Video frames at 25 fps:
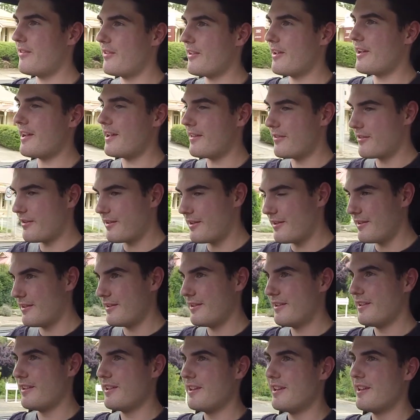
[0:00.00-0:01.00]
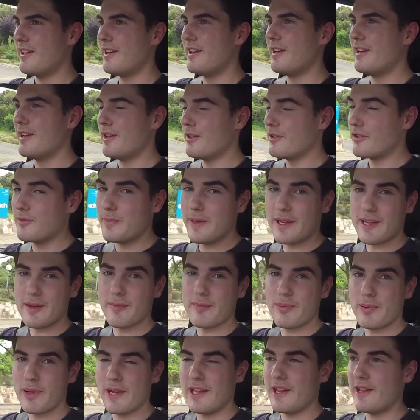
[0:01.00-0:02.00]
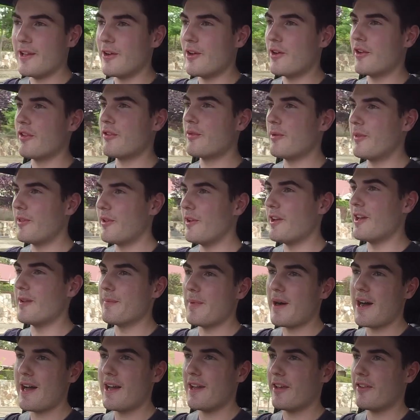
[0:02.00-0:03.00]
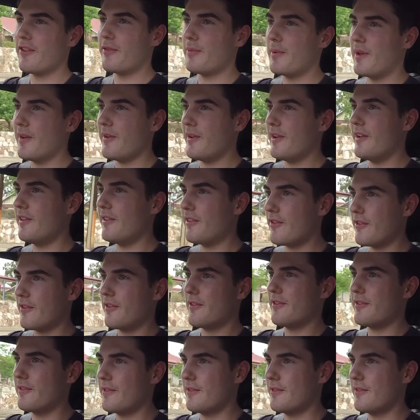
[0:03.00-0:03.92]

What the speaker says: sides, and to be completely honest with you, in my experience,